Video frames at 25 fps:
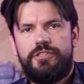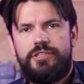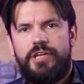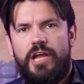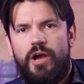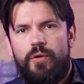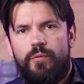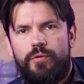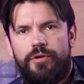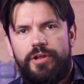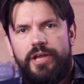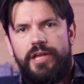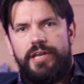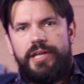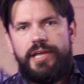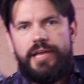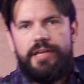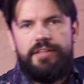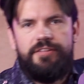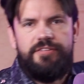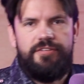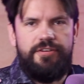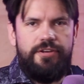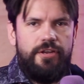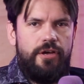So now we're getting
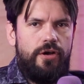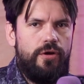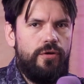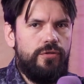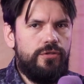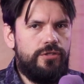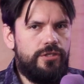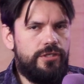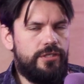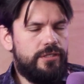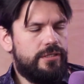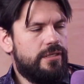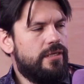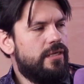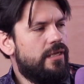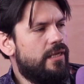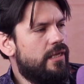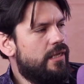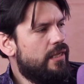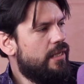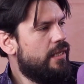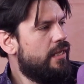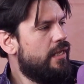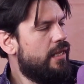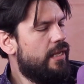into notes
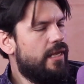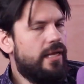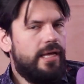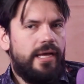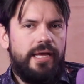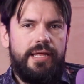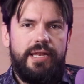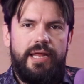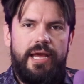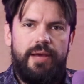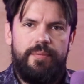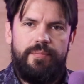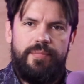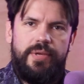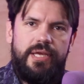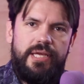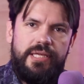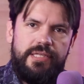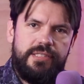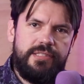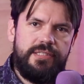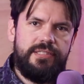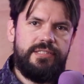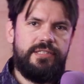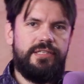and that
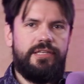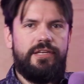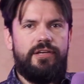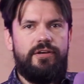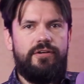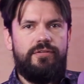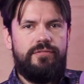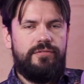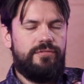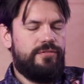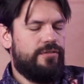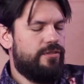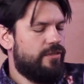means, you know,